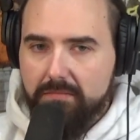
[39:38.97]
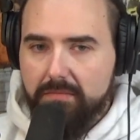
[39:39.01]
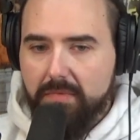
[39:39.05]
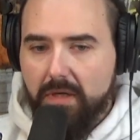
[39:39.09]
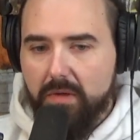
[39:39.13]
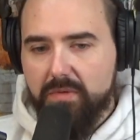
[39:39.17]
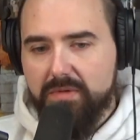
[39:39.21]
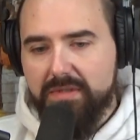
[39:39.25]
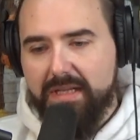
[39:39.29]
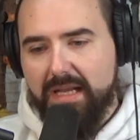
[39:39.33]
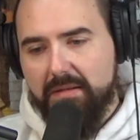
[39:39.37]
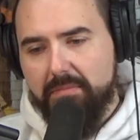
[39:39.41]

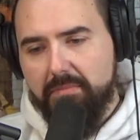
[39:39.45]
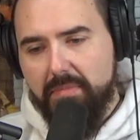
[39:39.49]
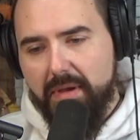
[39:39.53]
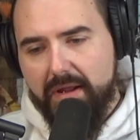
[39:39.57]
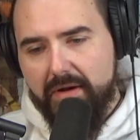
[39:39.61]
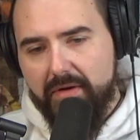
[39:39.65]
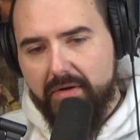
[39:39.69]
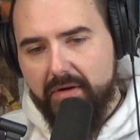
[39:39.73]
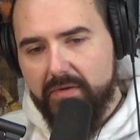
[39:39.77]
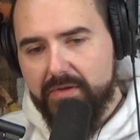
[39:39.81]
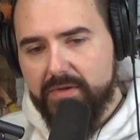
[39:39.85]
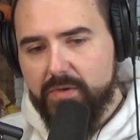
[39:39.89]
I was getting
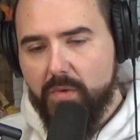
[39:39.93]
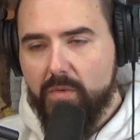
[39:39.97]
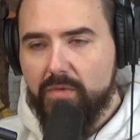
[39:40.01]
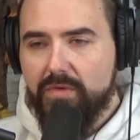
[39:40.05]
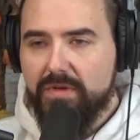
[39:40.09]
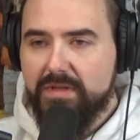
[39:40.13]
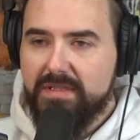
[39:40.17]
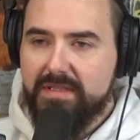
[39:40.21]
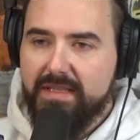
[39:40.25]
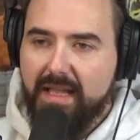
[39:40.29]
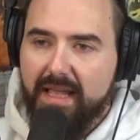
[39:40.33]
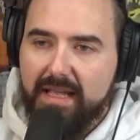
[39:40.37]
better. I was going
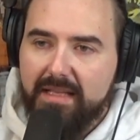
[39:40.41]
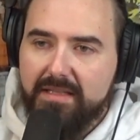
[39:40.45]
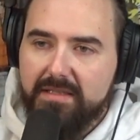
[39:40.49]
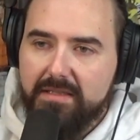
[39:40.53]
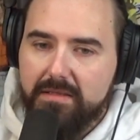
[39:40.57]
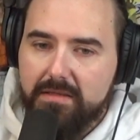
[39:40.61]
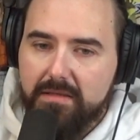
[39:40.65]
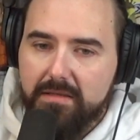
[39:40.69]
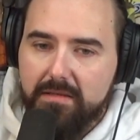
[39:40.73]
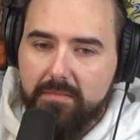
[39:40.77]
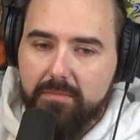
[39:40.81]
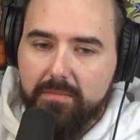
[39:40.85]
to the
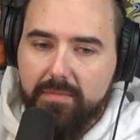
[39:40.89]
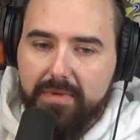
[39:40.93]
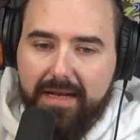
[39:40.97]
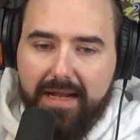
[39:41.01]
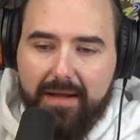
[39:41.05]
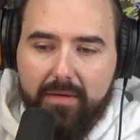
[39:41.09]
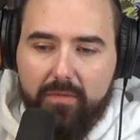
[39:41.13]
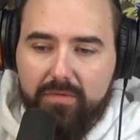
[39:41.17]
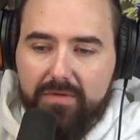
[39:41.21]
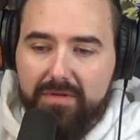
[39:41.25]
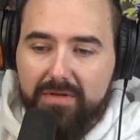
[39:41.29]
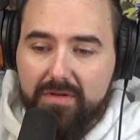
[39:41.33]
States, but
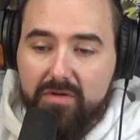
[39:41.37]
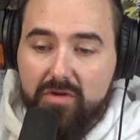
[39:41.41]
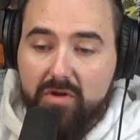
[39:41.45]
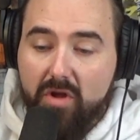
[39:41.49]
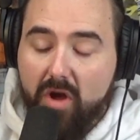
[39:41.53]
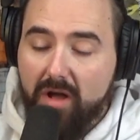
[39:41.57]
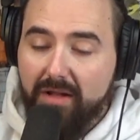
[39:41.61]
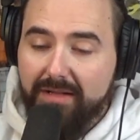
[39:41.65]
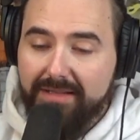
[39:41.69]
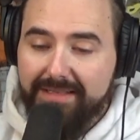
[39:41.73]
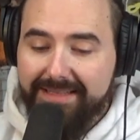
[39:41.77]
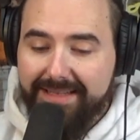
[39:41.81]
I would
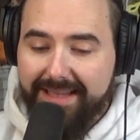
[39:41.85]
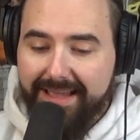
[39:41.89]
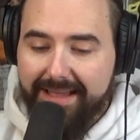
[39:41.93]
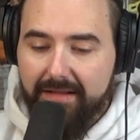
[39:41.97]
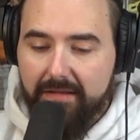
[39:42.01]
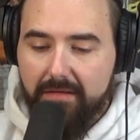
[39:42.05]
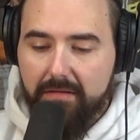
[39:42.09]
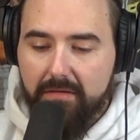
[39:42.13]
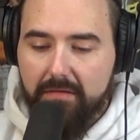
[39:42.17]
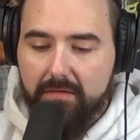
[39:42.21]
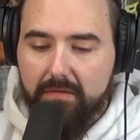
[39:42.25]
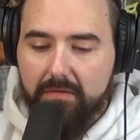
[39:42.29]
not
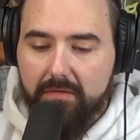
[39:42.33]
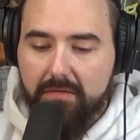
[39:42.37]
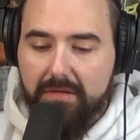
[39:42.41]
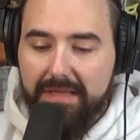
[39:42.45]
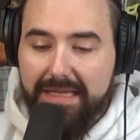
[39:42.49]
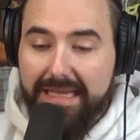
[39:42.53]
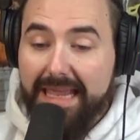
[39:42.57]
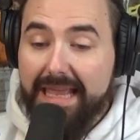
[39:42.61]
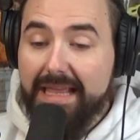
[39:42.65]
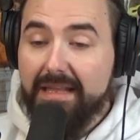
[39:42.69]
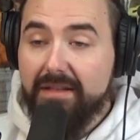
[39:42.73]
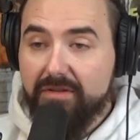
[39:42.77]
get
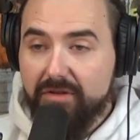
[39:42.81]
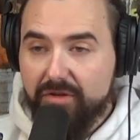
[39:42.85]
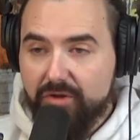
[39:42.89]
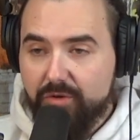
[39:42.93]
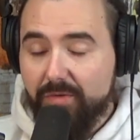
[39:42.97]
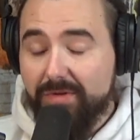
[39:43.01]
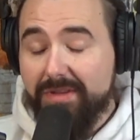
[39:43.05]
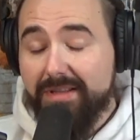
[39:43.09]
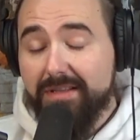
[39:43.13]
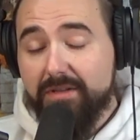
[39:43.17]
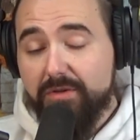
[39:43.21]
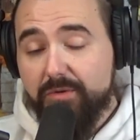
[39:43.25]
the
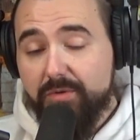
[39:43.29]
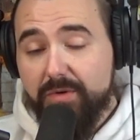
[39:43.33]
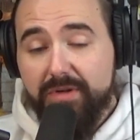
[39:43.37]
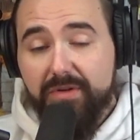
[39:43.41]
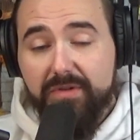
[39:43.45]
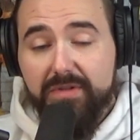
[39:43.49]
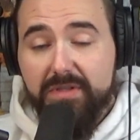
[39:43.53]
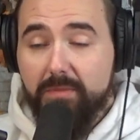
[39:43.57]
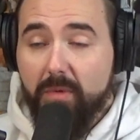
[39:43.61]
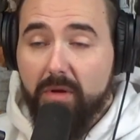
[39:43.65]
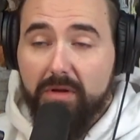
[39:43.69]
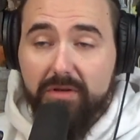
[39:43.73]
industry. The industry
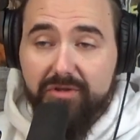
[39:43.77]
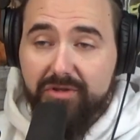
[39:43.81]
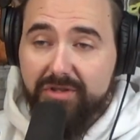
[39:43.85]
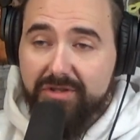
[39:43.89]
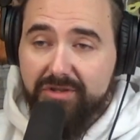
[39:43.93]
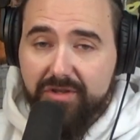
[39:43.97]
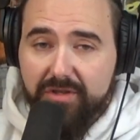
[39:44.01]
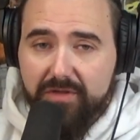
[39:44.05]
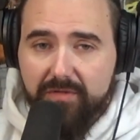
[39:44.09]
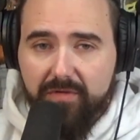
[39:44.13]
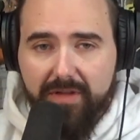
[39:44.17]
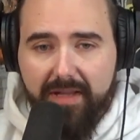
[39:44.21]
here is small. It's
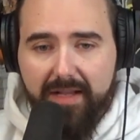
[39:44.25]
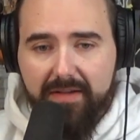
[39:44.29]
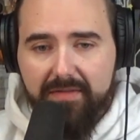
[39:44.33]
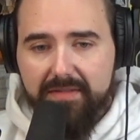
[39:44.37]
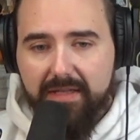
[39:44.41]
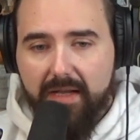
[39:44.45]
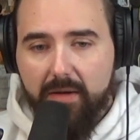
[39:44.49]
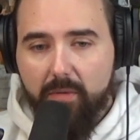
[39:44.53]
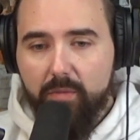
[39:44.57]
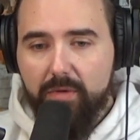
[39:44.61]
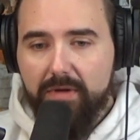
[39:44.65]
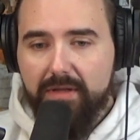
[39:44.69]
just for
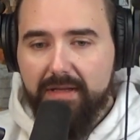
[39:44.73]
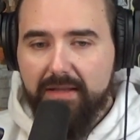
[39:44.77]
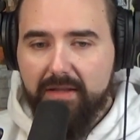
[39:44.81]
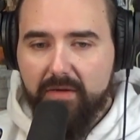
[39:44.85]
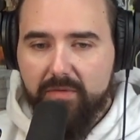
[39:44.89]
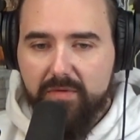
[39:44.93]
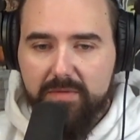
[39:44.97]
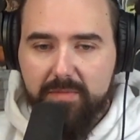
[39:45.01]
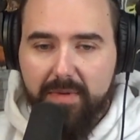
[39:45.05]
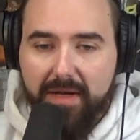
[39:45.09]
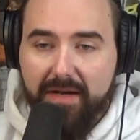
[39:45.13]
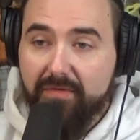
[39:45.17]
laughs. I wouldn't get
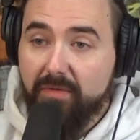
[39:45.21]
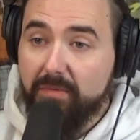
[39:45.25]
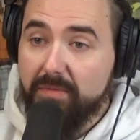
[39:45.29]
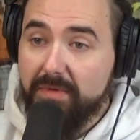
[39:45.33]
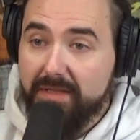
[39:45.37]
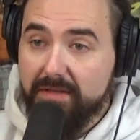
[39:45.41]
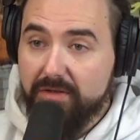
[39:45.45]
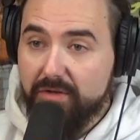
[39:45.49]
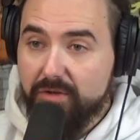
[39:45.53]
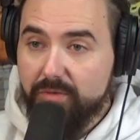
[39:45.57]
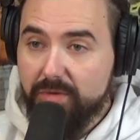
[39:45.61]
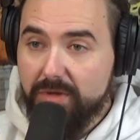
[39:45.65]
the respect from
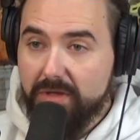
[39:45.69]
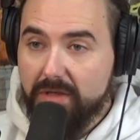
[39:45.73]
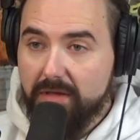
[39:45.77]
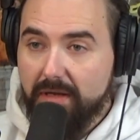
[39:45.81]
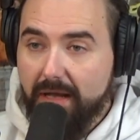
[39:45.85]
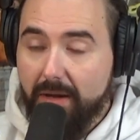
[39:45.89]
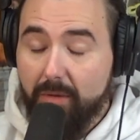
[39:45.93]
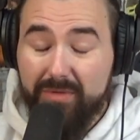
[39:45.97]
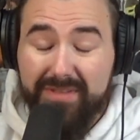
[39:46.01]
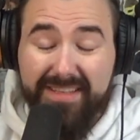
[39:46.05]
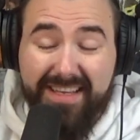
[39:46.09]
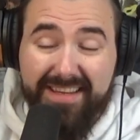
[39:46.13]
the industry.
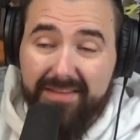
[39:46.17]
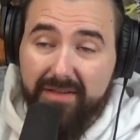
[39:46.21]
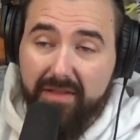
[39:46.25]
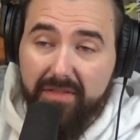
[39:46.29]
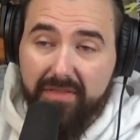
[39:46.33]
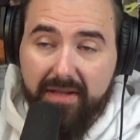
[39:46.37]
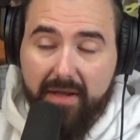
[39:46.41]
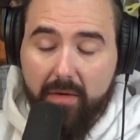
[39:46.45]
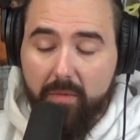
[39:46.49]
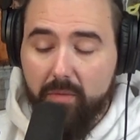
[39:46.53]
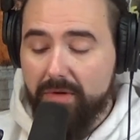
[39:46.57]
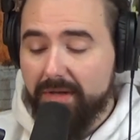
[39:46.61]
I would get
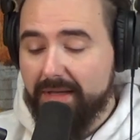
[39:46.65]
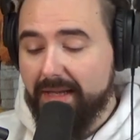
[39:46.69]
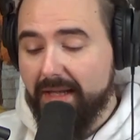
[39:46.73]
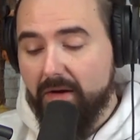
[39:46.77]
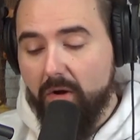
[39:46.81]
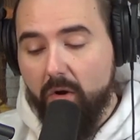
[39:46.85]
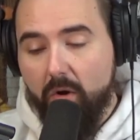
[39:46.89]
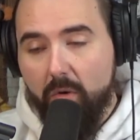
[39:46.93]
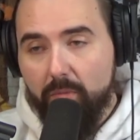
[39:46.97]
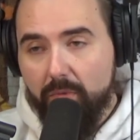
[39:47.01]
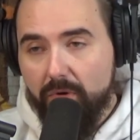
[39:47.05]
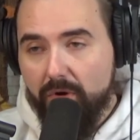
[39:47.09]
nothing. I wouldn't
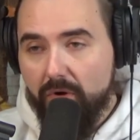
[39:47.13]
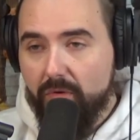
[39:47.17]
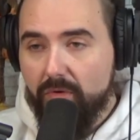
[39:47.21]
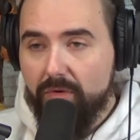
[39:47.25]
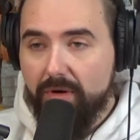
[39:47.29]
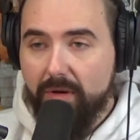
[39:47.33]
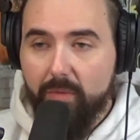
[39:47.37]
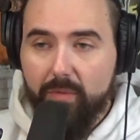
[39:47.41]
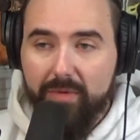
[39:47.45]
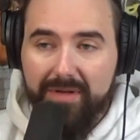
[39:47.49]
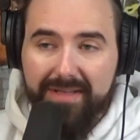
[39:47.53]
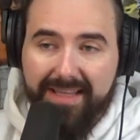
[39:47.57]
get
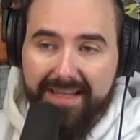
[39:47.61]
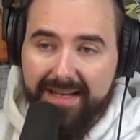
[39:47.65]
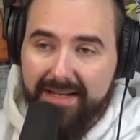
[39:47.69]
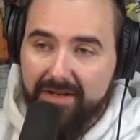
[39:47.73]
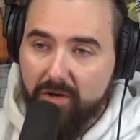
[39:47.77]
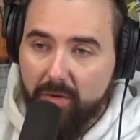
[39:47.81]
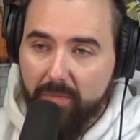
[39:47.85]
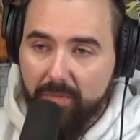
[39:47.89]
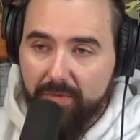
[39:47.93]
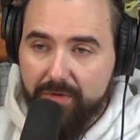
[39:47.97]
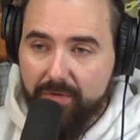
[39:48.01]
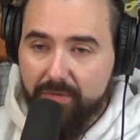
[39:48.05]
homegrown. I wouldn't get
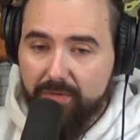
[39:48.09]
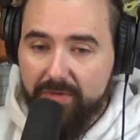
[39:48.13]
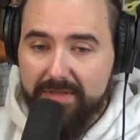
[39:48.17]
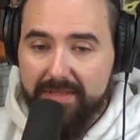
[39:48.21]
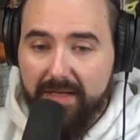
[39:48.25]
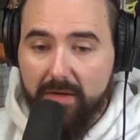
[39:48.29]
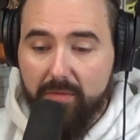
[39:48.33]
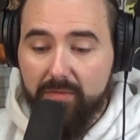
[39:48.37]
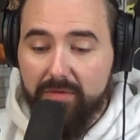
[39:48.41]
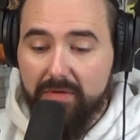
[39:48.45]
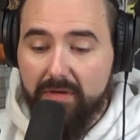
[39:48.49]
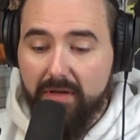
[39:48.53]
any opportunities.
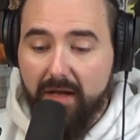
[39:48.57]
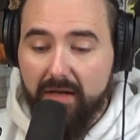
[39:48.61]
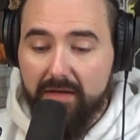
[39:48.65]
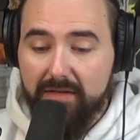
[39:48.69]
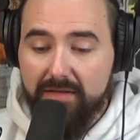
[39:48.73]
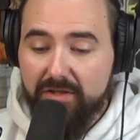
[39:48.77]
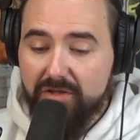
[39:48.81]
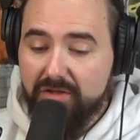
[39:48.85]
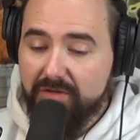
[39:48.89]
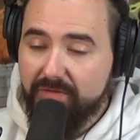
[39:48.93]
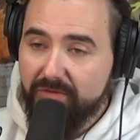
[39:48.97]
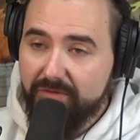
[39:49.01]
I would
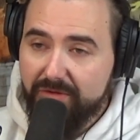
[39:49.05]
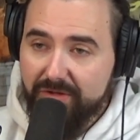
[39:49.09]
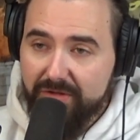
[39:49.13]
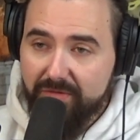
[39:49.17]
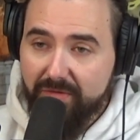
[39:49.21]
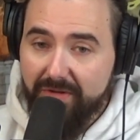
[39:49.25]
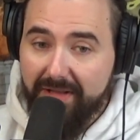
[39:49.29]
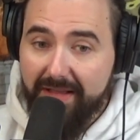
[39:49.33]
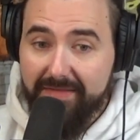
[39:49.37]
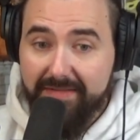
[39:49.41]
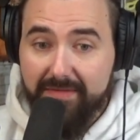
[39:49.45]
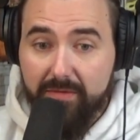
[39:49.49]
audition for Just
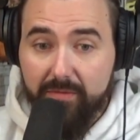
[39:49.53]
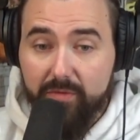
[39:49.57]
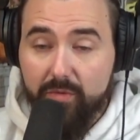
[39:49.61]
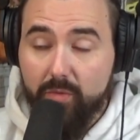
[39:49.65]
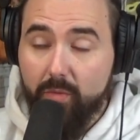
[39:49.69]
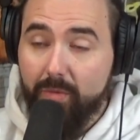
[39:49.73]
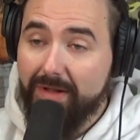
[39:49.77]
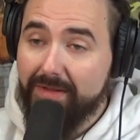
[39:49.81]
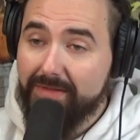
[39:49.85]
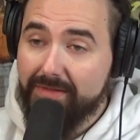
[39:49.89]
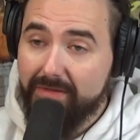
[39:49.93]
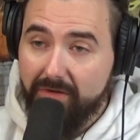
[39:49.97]
for Laughs. I would do
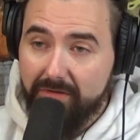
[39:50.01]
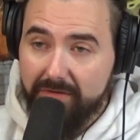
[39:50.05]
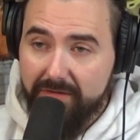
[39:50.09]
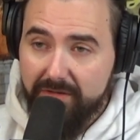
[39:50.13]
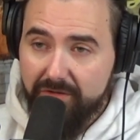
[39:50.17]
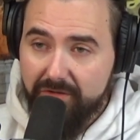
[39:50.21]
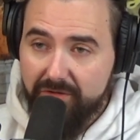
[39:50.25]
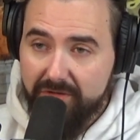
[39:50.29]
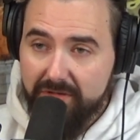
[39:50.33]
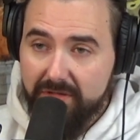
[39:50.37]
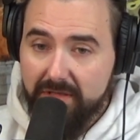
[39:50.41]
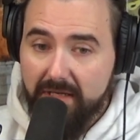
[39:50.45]
well at the
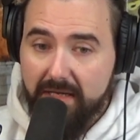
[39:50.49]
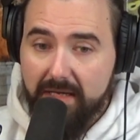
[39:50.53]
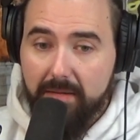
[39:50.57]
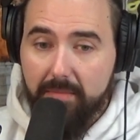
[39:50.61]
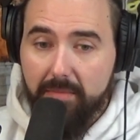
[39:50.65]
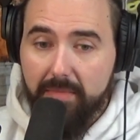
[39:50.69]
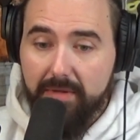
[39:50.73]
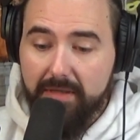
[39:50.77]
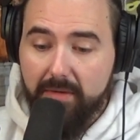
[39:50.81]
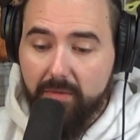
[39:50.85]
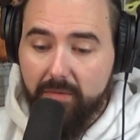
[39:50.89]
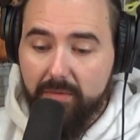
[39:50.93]
auditions,
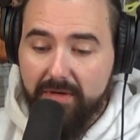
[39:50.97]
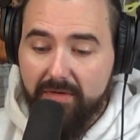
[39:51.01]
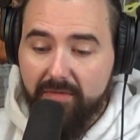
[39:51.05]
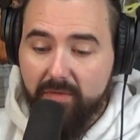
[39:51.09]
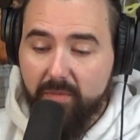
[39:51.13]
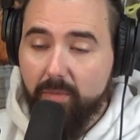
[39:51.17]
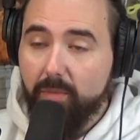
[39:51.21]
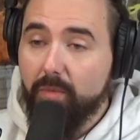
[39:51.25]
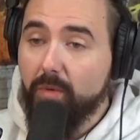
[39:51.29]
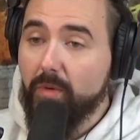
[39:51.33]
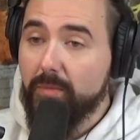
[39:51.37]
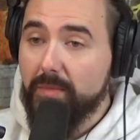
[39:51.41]
but they would
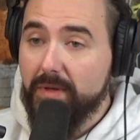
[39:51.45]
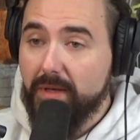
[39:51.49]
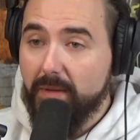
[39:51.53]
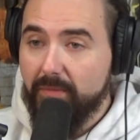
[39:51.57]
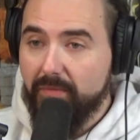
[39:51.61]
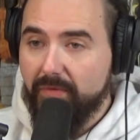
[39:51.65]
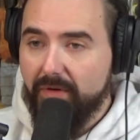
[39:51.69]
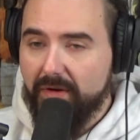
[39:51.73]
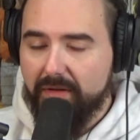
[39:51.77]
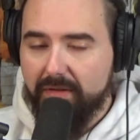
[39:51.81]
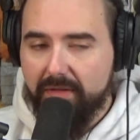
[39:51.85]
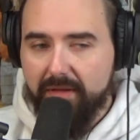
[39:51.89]
never put me
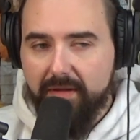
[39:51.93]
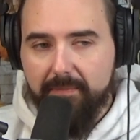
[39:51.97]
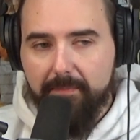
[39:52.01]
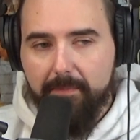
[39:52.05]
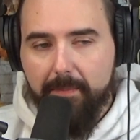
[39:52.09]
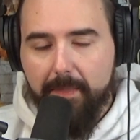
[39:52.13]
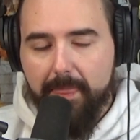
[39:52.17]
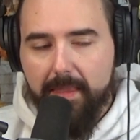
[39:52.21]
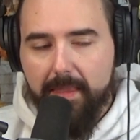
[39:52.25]
up for anything.